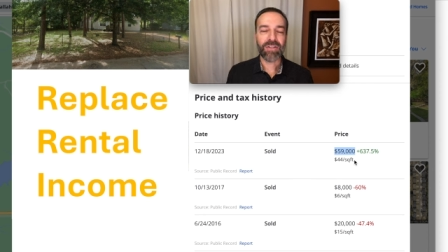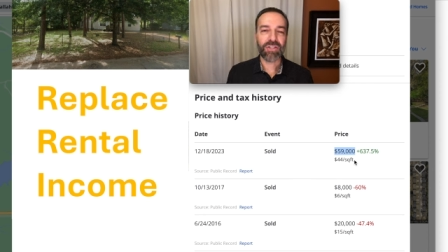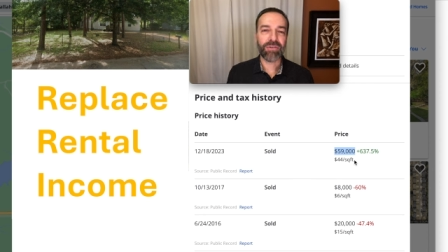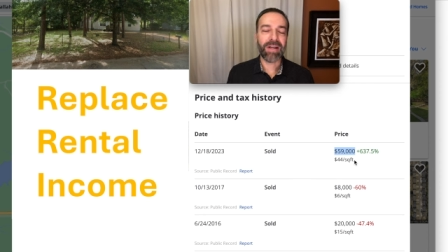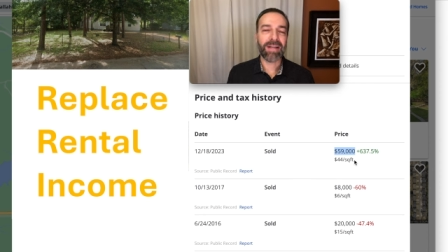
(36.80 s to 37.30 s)
to
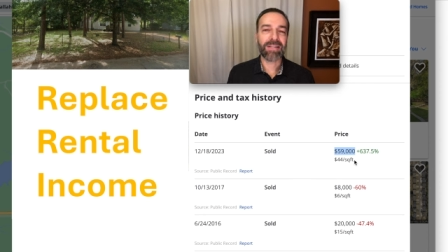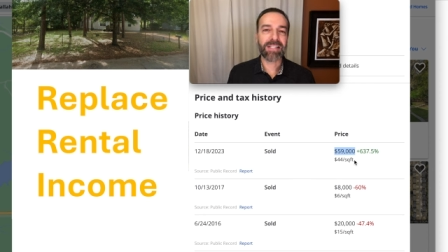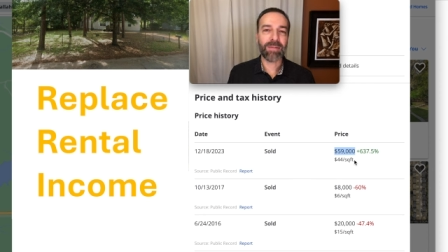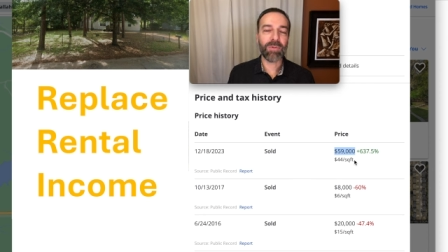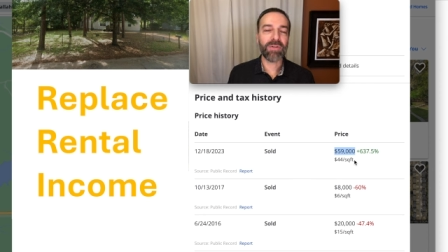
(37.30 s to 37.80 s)
generate a
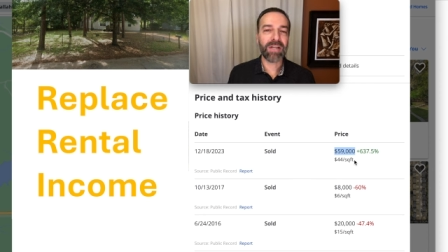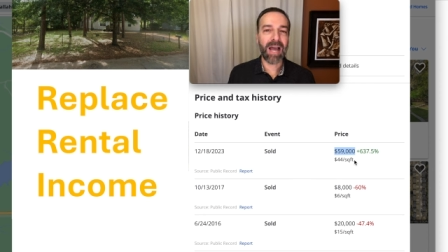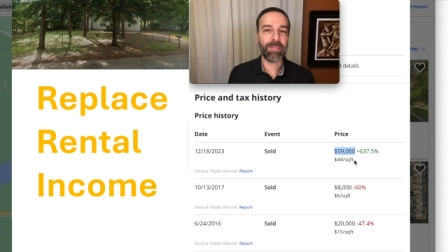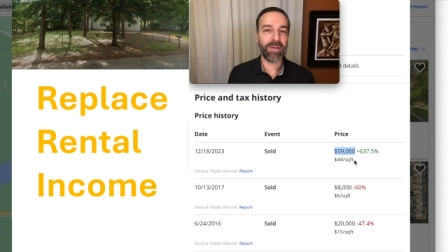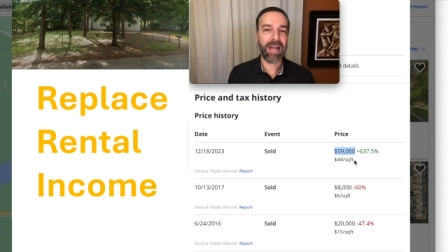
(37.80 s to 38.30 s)
similar
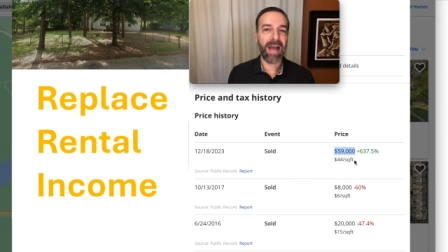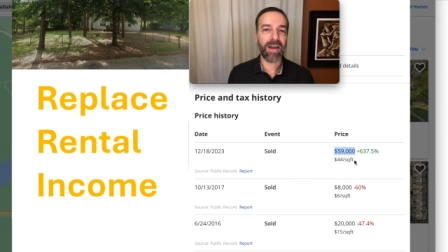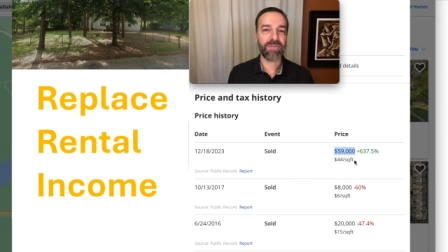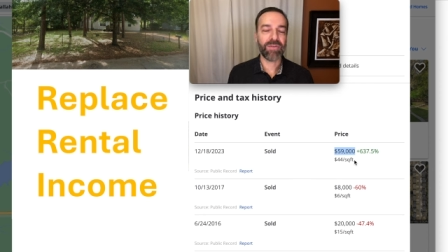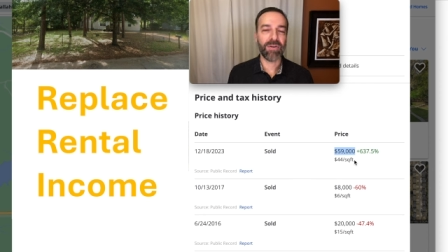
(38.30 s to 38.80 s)
type of
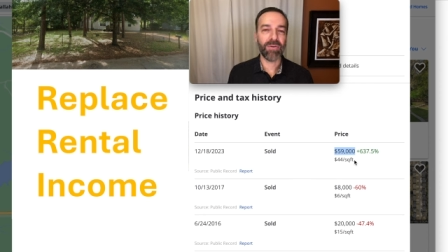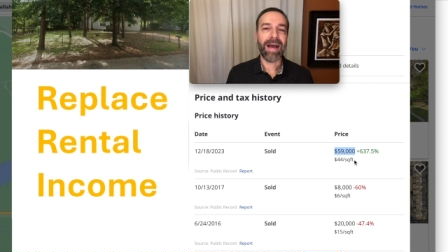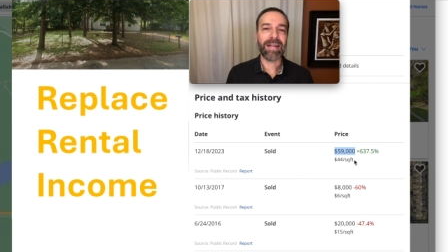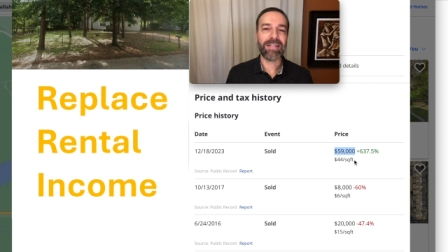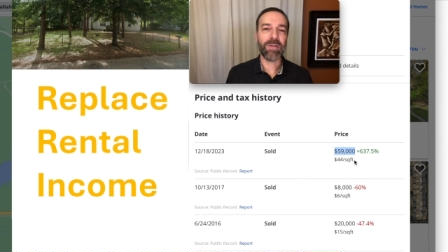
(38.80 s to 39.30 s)
cash flow?
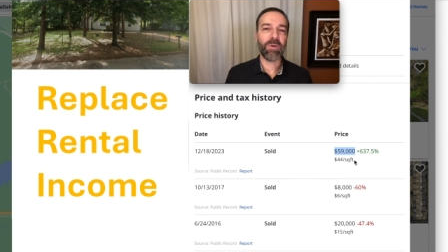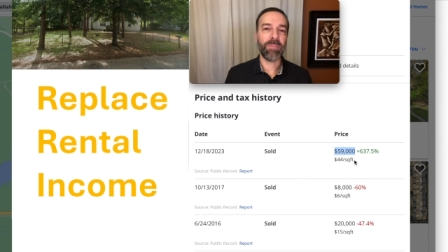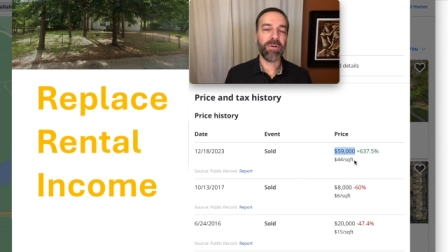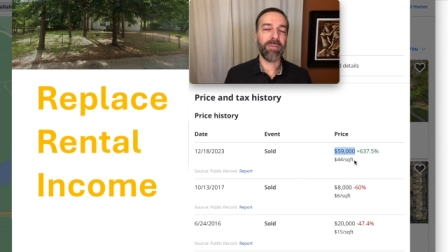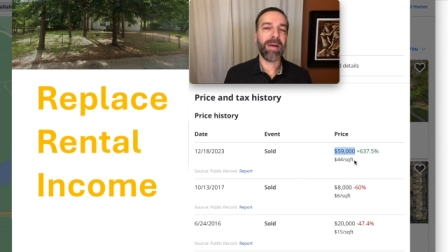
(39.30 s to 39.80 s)
I didn't want
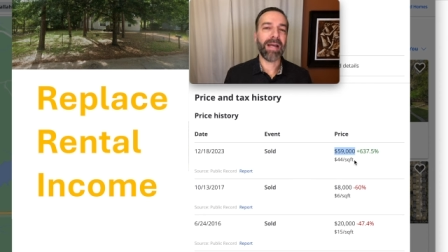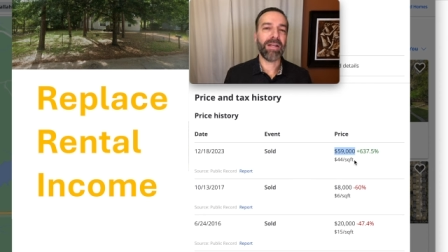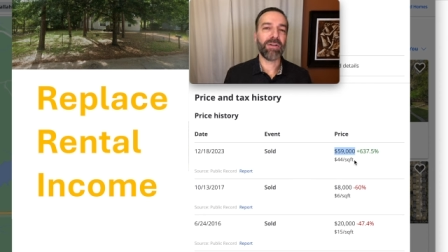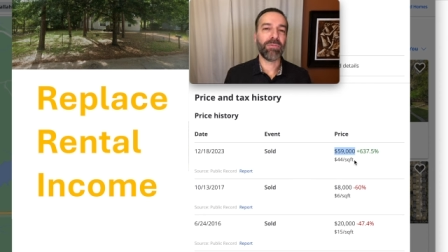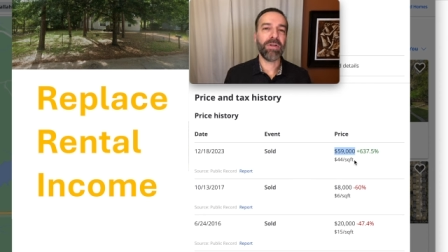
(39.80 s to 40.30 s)
to put it back
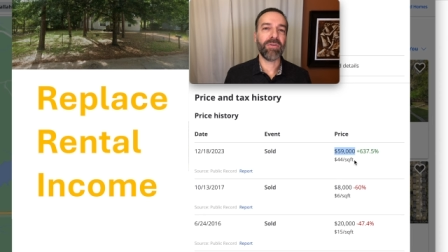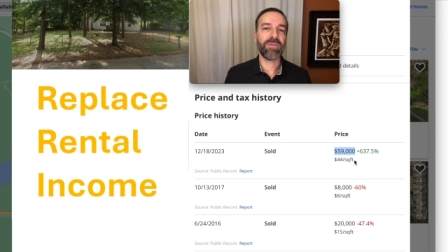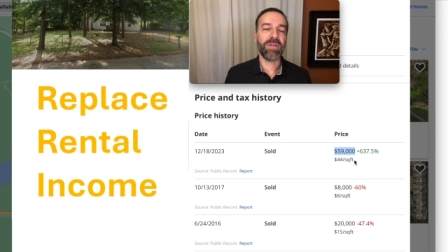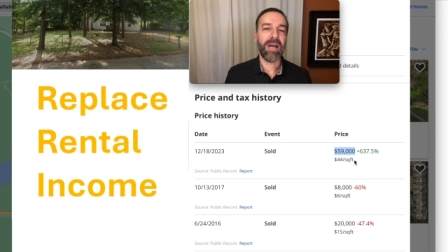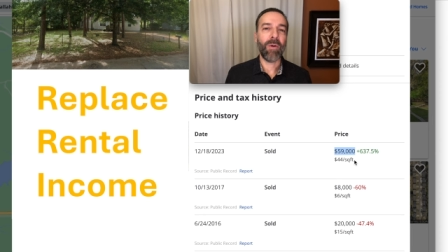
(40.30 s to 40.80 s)
into
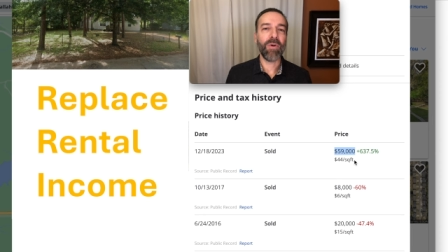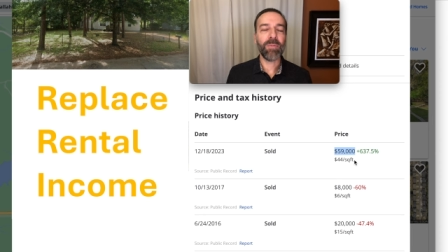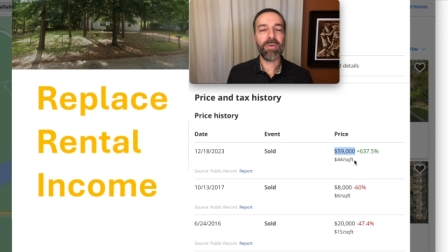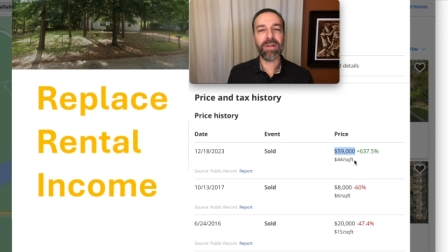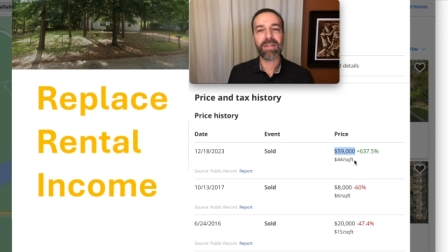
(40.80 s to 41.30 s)
rentals. I wanted
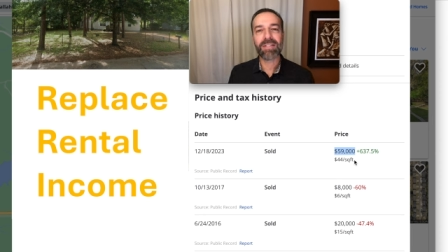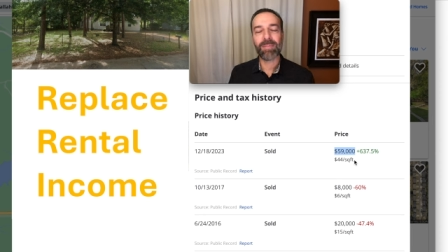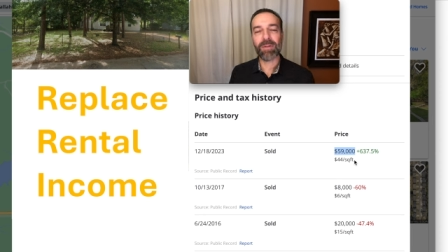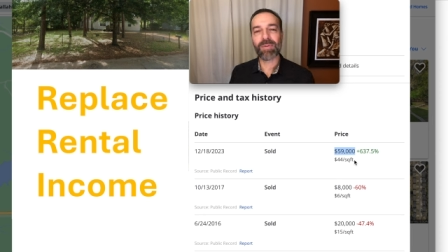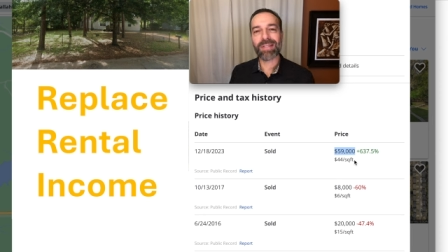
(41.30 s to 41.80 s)
to put it in
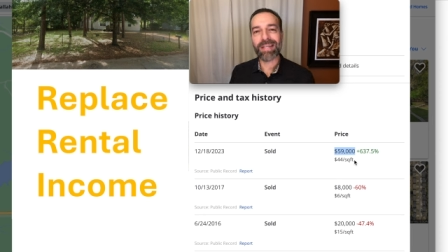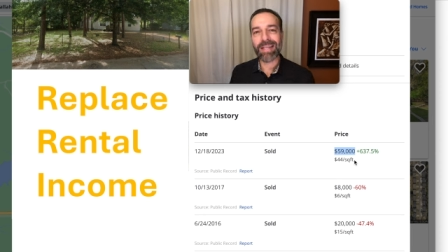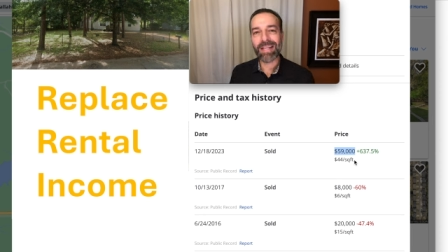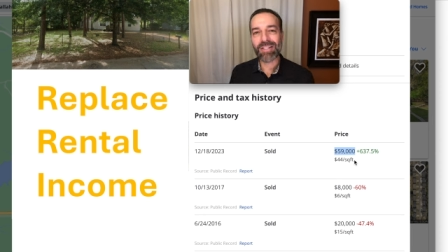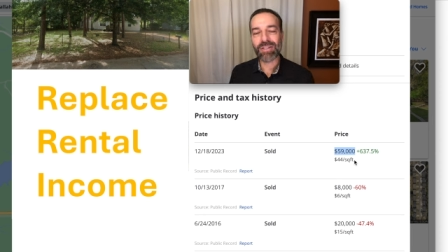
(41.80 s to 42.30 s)
something that was
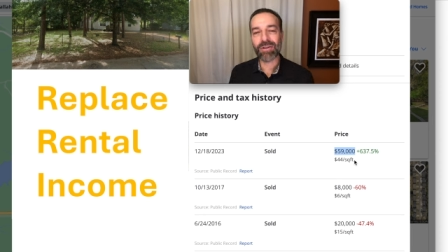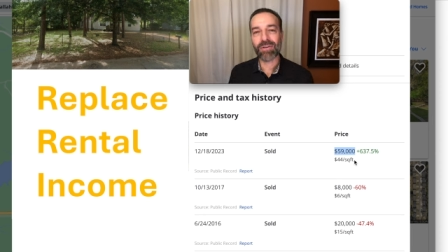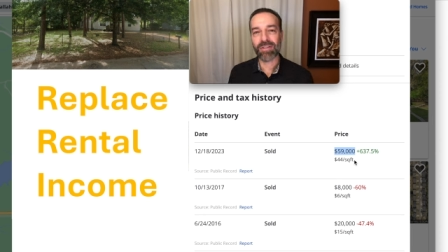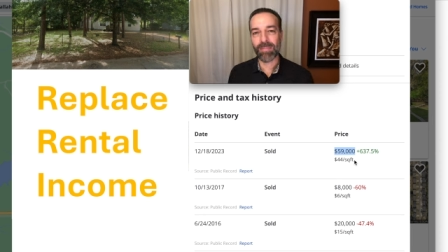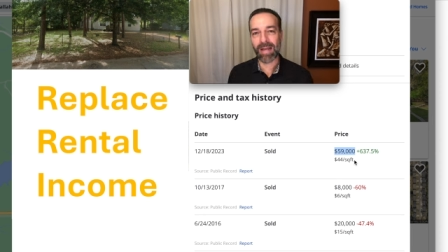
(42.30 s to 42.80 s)
easier
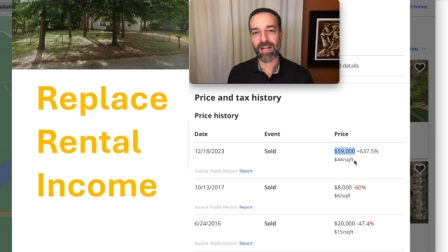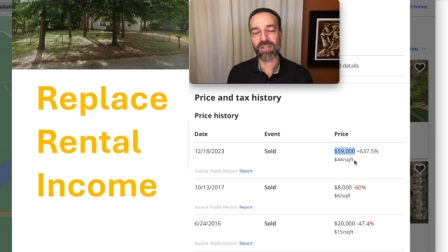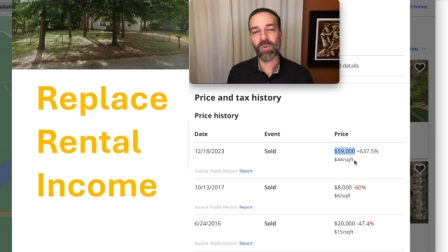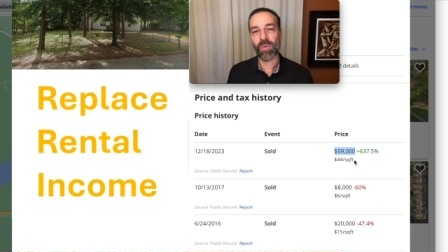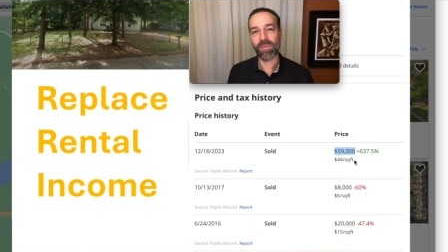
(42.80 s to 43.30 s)
to
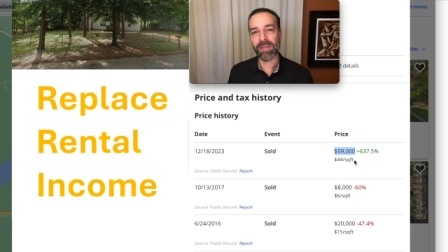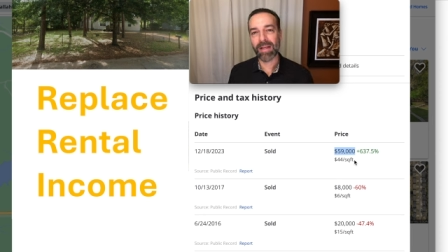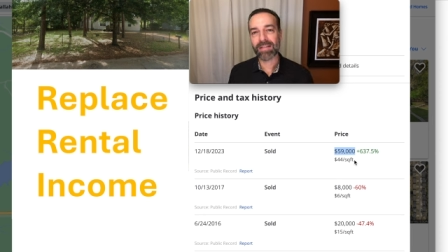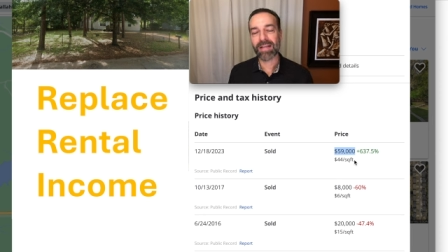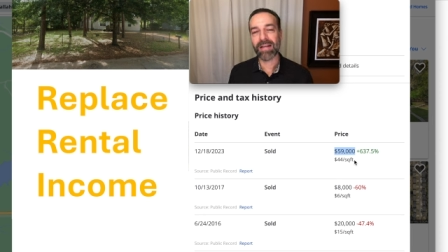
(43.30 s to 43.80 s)
manage with
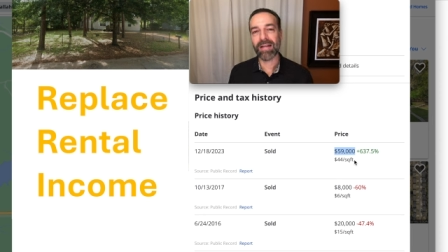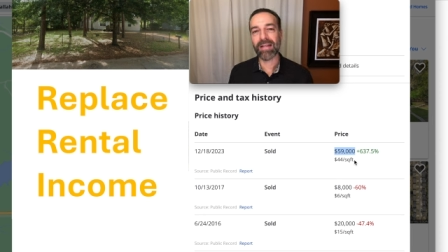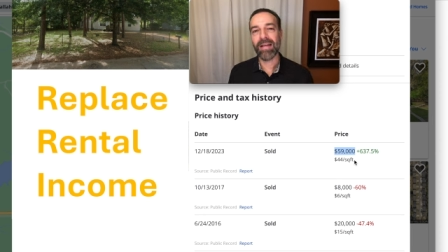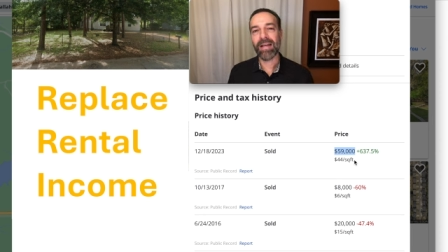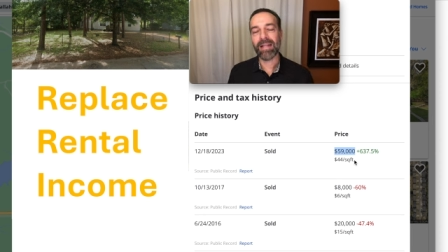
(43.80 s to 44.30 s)
less
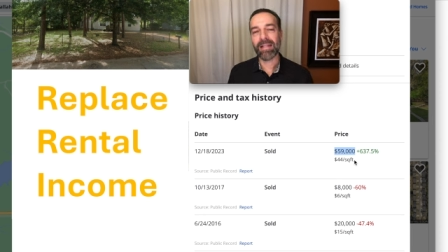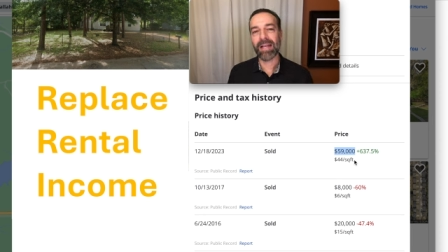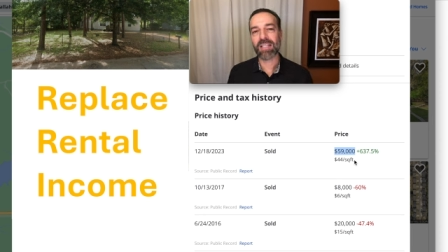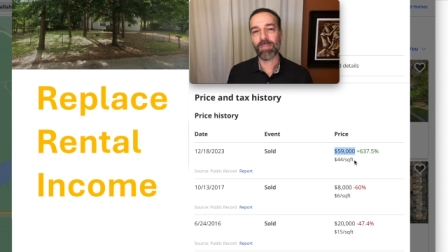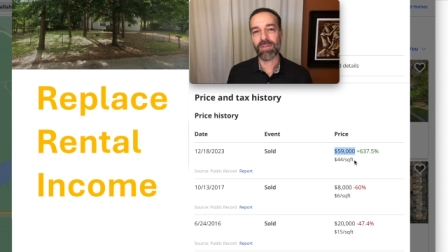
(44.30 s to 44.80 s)
headache and
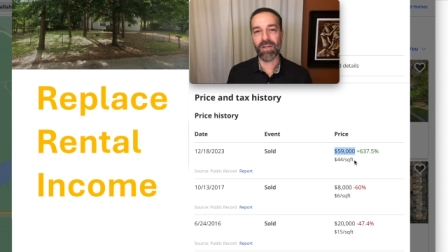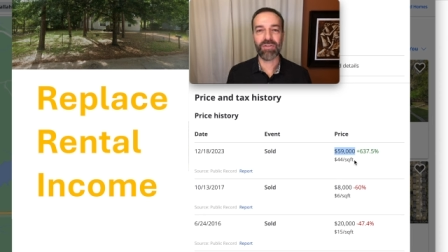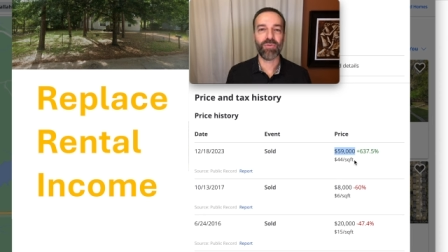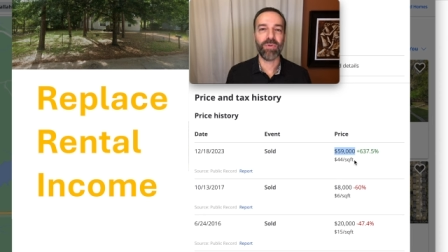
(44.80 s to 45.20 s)
less potential